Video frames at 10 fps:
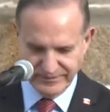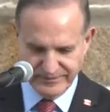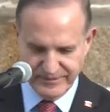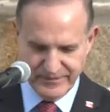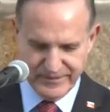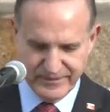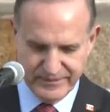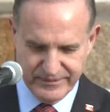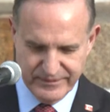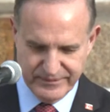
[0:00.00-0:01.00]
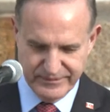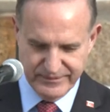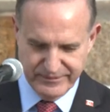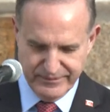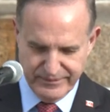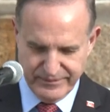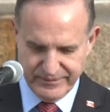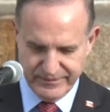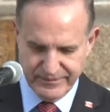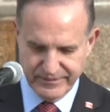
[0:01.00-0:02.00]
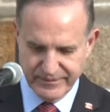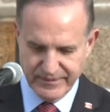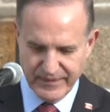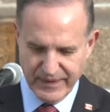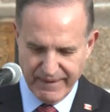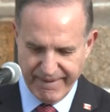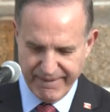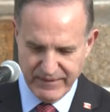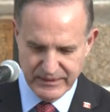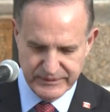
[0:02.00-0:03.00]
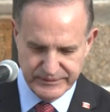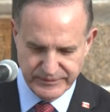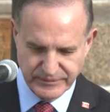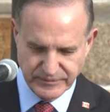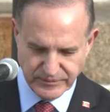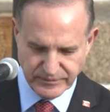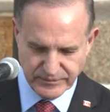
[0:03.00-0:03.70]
Nothing is said.